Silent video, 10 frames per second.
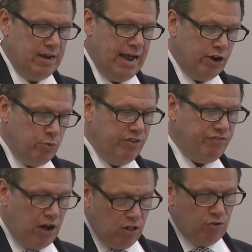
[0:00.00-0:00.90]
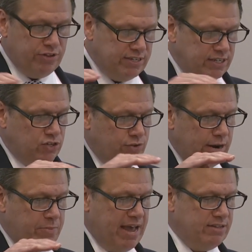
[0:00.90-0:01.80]
How do we follow these
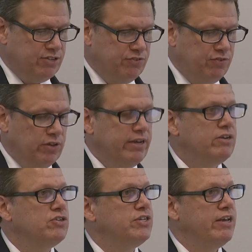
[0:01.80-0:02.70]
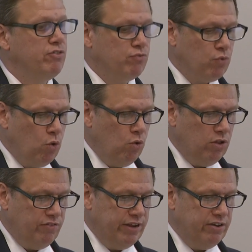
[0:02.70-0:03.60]
indirect paths to fully understand the role
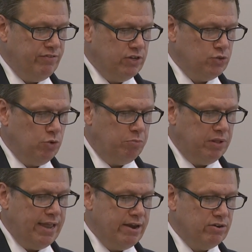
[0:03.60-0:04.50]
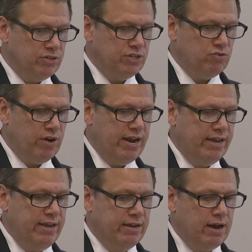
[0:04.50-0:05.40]
of individual players in creating
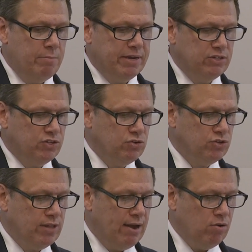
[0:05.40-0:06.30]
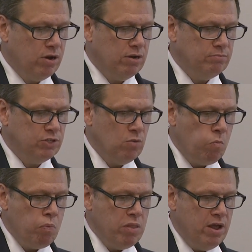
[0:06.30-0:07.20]
economic and social outcomes?
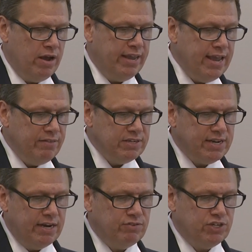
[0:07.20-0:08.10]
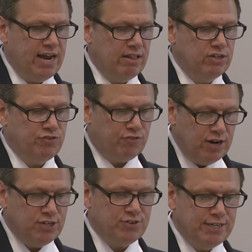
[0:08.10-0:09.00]
Again, this kind of challenge
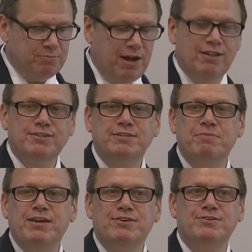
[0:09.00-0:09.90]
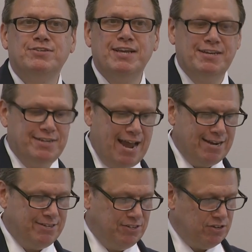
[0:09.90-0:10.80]
frustrates policymakers and
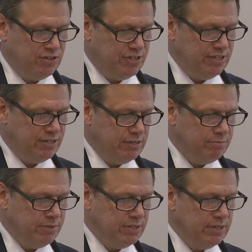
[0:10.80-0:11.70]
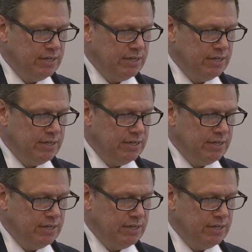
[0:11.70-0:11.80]
taxes our systems.